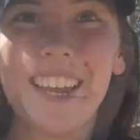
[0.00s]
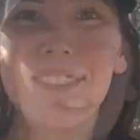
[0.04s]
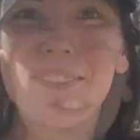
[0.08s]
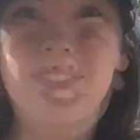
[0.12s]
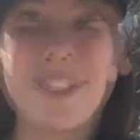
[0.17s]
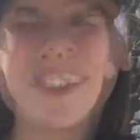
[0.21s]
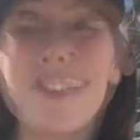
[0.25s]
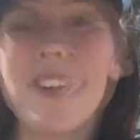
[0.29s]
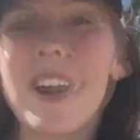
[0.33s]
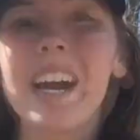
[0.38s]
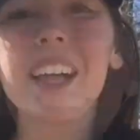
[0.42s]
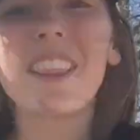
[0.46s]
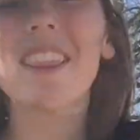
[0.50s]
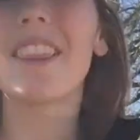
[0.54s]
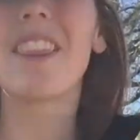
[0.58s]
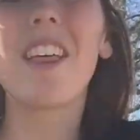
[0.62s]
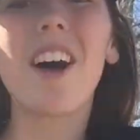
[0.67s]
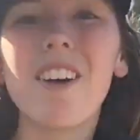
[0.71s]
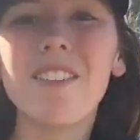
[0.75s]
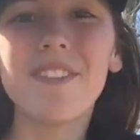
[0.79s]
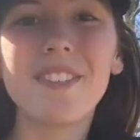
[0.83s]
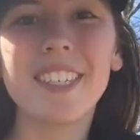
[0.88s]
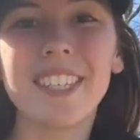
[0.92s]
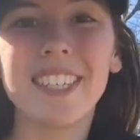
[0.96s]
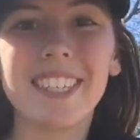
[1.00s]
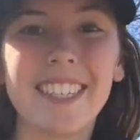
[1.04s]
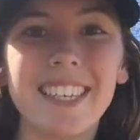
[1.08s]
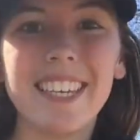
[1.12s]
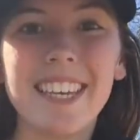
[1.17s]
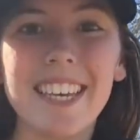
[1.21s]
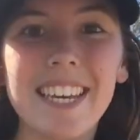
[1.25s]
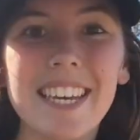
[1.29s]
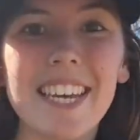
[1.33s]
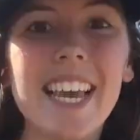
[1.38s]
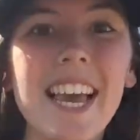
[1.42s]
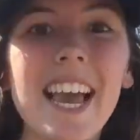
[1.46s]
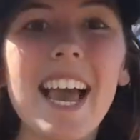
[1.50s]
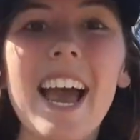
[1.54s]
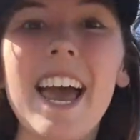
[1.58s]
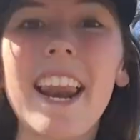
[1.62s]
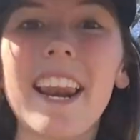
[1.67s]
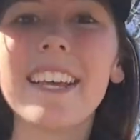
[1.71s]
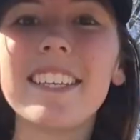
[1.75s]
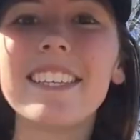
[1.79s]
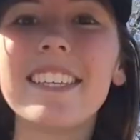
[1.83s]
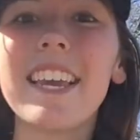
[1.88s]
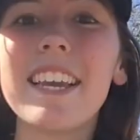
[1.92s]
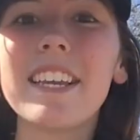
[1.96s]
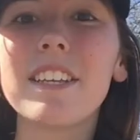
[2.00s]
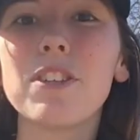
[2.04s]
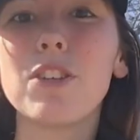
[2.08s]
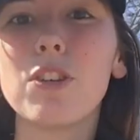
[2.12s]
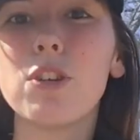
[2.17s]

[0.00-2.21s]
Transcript: Also, I love to ski, and I take